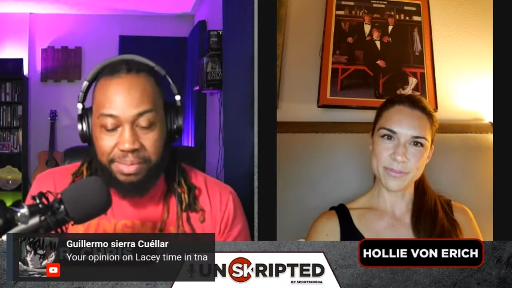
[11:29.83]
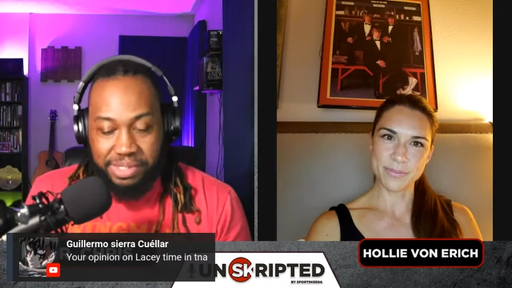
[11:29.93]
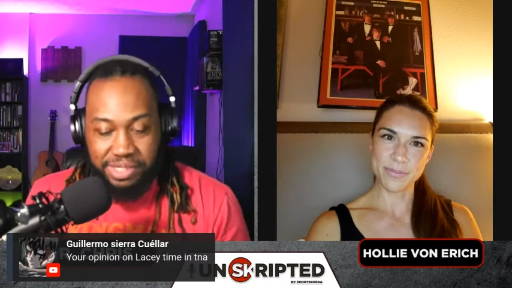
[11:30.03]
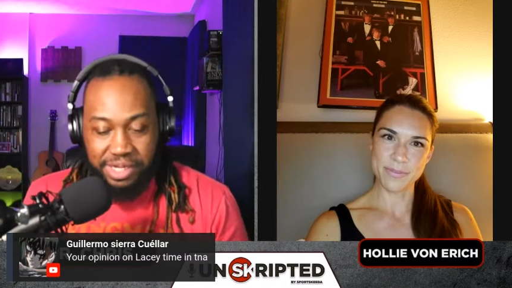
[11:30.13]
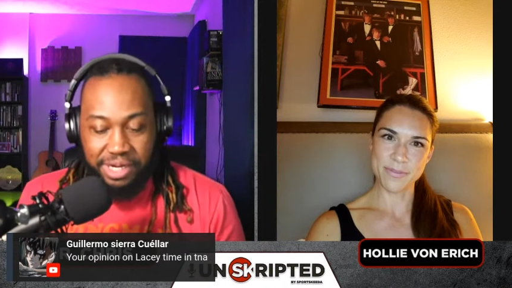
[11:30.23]

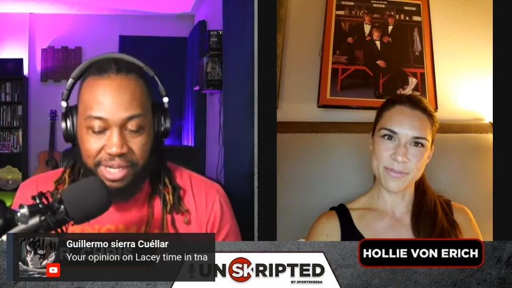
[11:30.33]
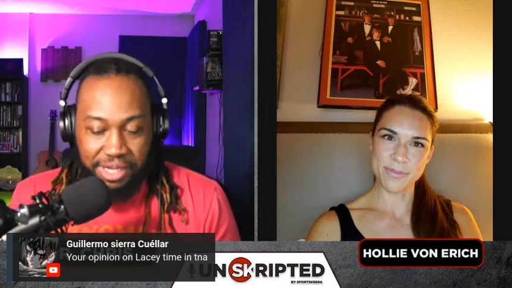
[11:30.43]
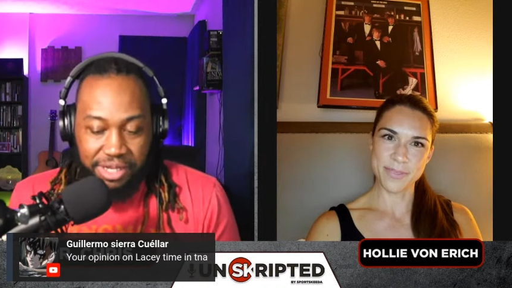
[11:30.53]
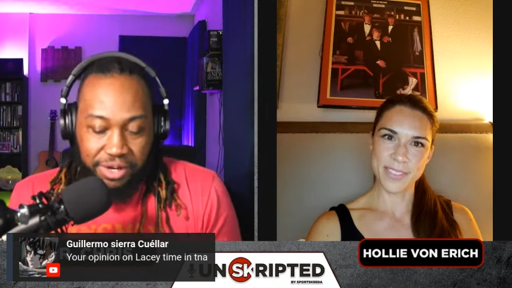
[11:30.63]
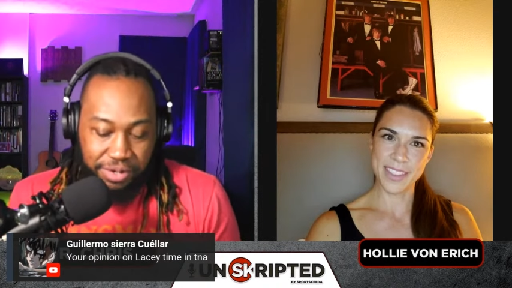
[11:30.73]
Speaker 1: in
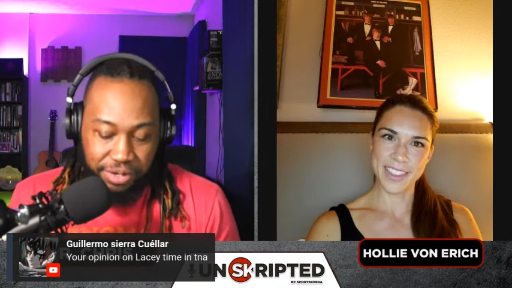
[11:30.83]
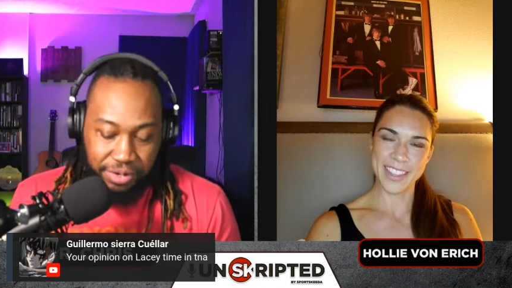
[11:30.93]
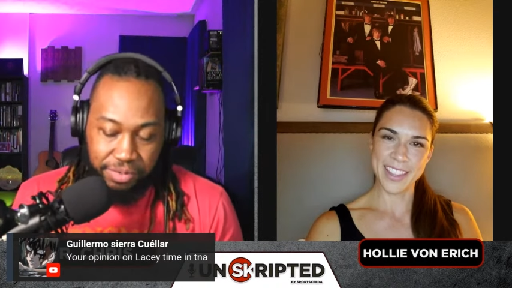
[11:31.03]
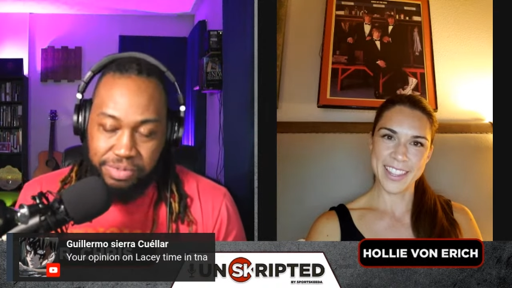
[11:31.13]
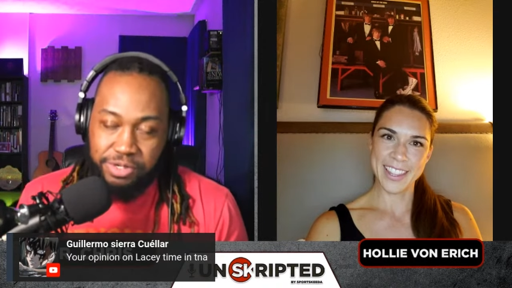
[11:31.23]
TNA. Your
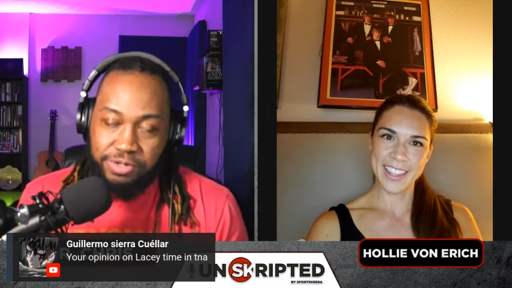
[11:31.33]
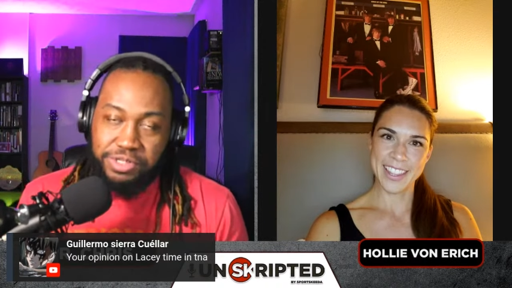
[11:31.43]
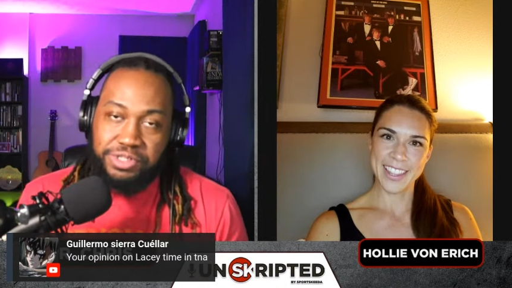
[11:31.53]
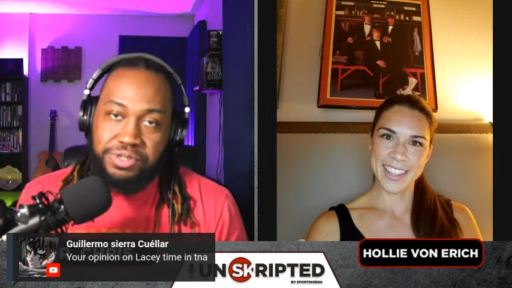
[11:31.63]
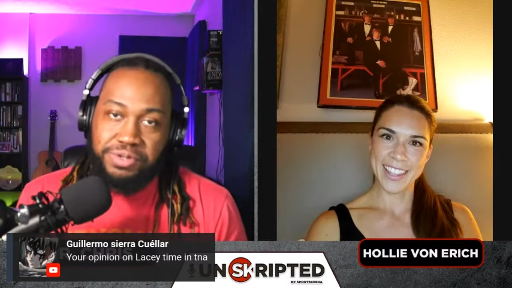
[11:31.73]
your your
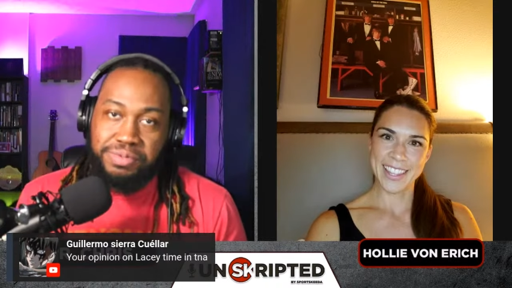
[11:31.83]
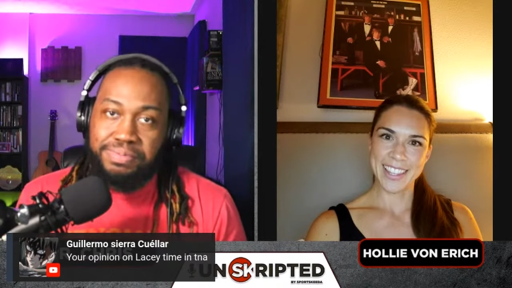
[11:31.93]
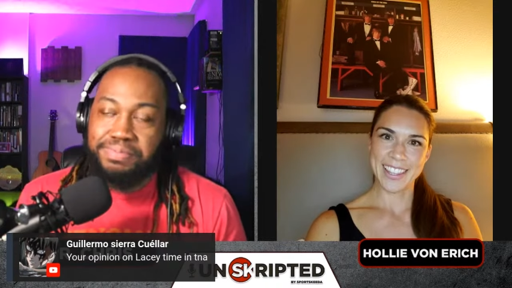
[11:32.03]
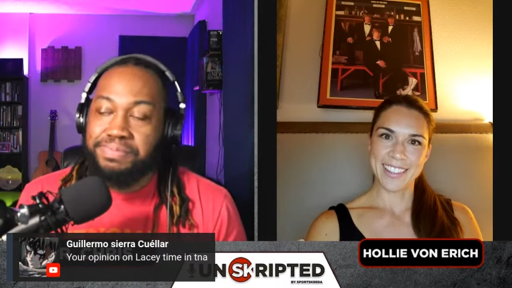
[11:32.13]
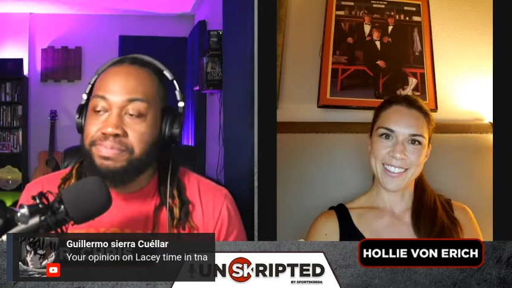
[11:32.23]
sister.
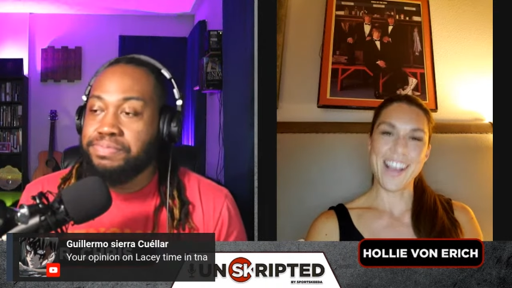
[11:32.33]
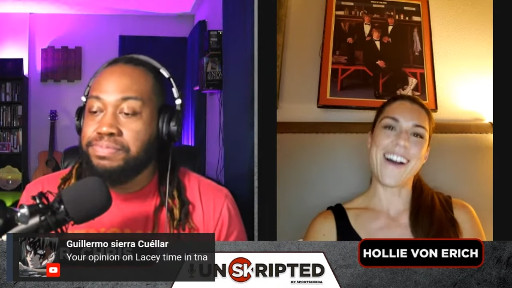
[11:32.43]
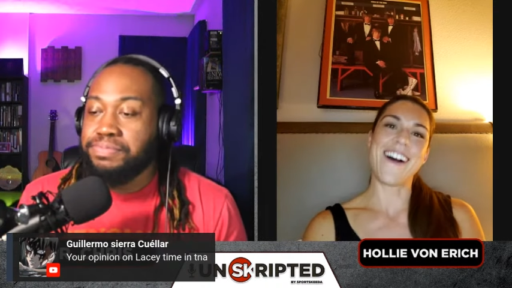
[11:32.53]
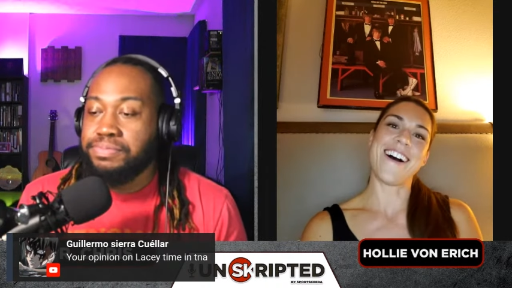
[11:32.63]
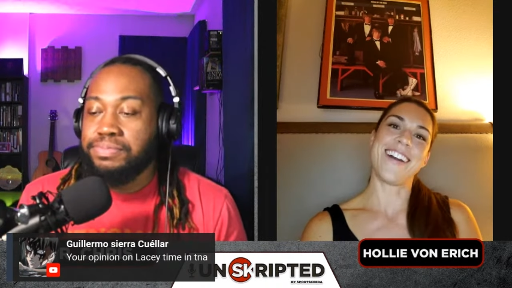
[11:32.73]

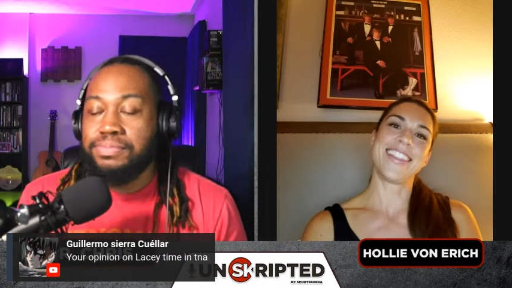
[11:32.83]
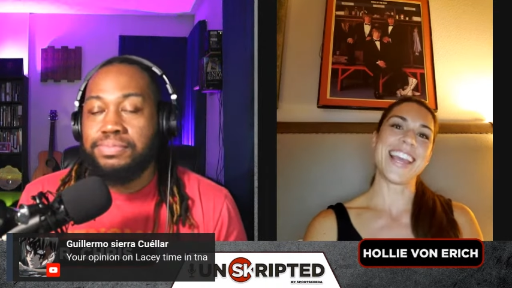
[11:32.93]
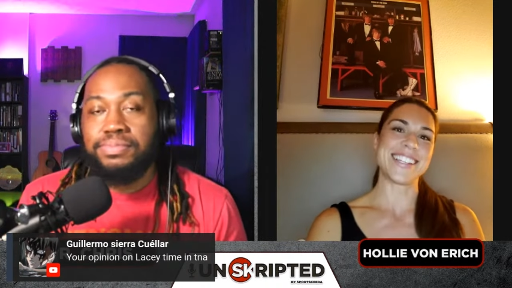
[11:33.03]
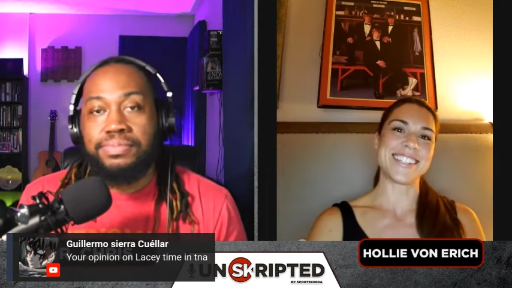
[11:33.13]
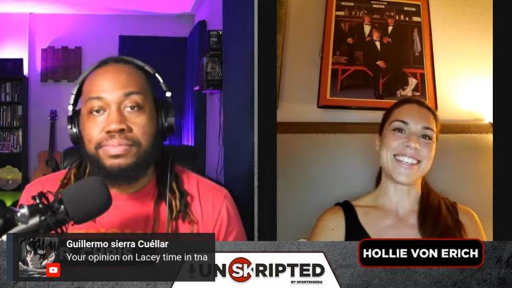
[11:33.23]
Speaker 2: Ah,
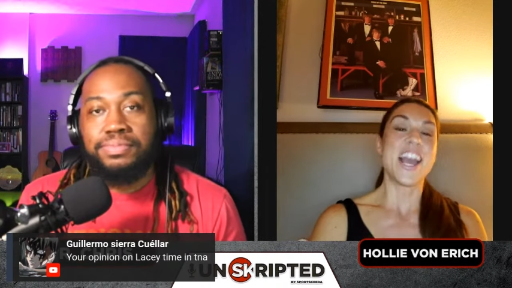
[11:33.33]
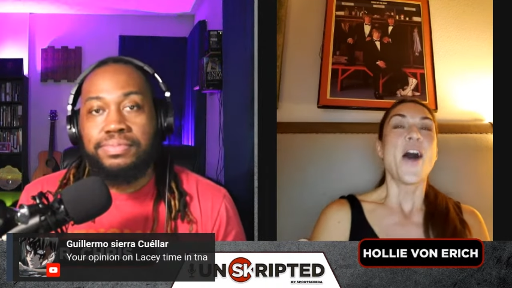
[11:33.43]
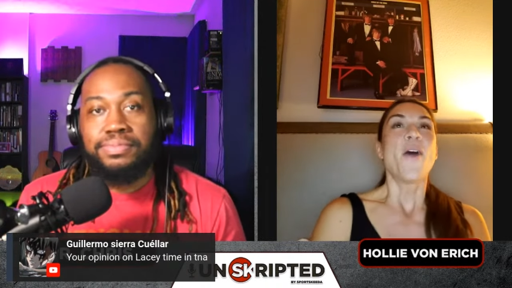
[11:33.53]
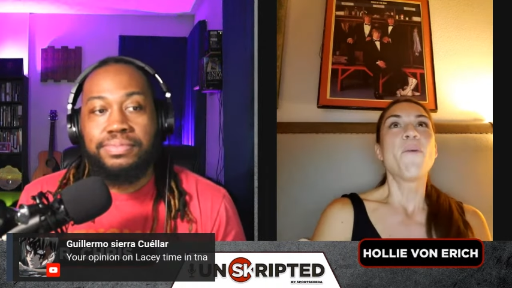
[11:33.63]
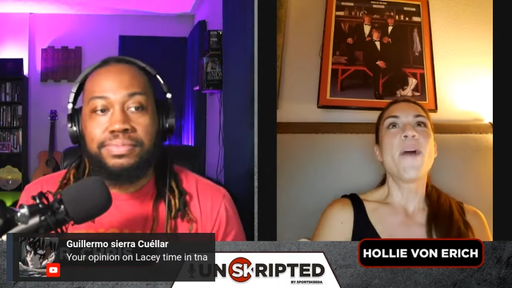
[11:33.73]
Lacey.
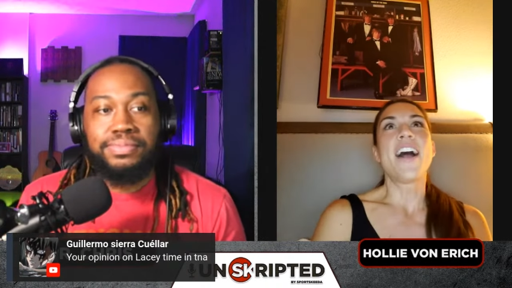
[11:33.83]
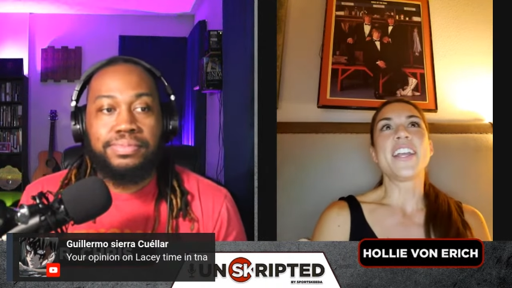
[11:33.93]
Well,